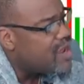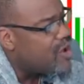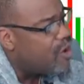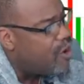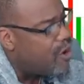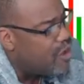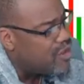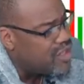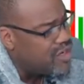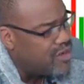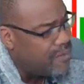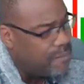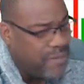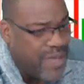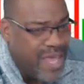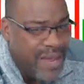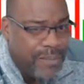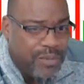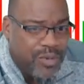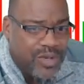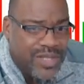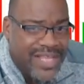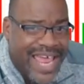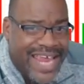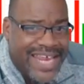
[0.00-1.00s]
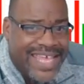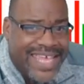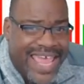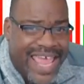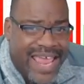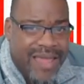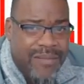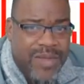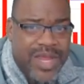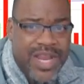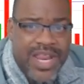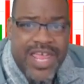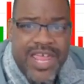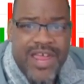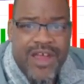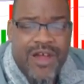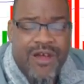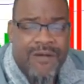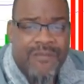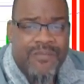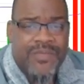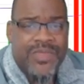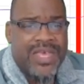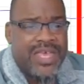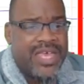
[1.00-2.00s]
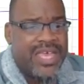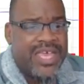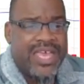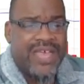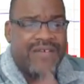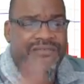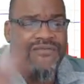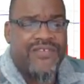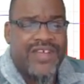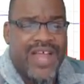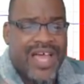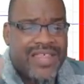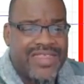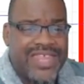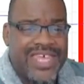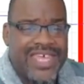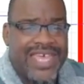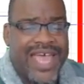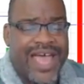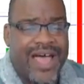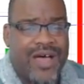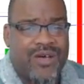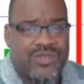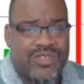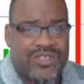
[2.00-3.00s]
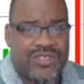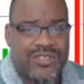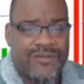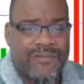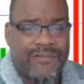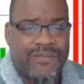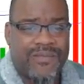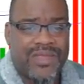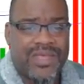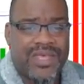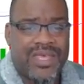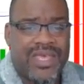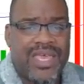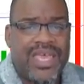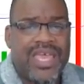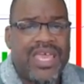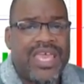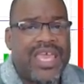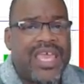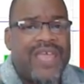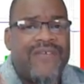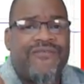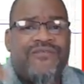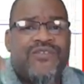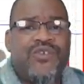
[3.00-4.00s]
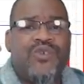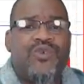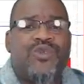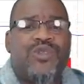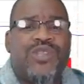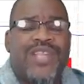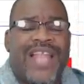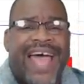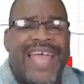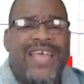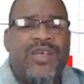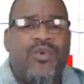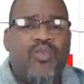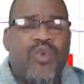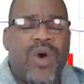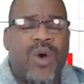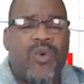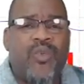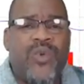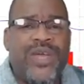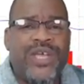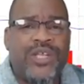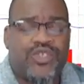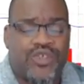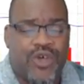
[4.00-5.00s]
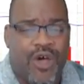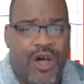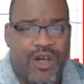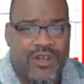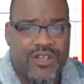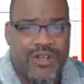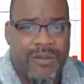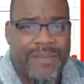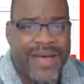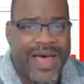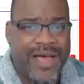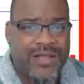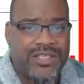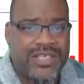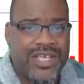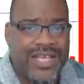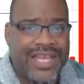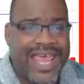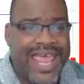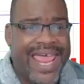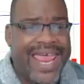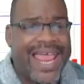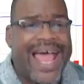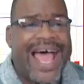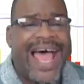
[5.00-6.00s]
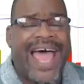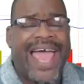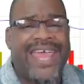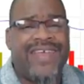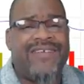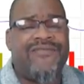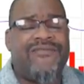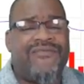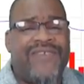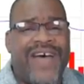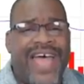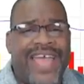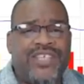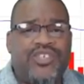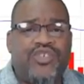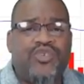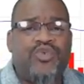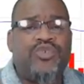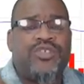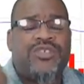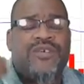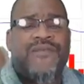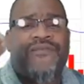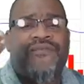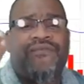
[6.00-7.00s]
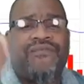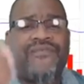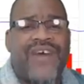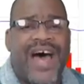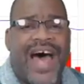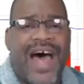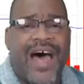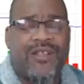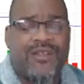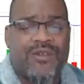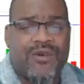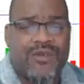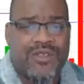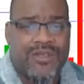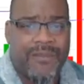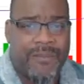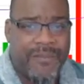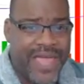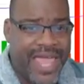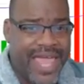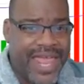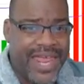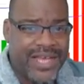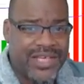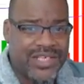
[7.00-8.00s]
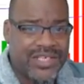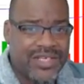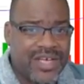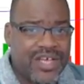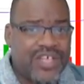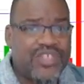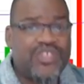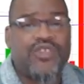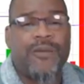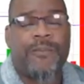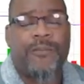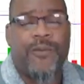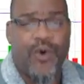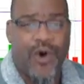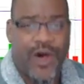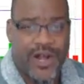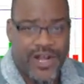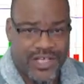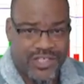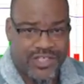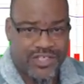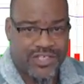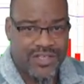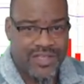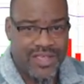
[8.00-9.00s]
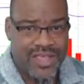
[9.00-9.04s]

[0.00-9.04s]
All of the people that came in here, if nothing else, if you like what we talked about today, I invite you to follow the page. Support us.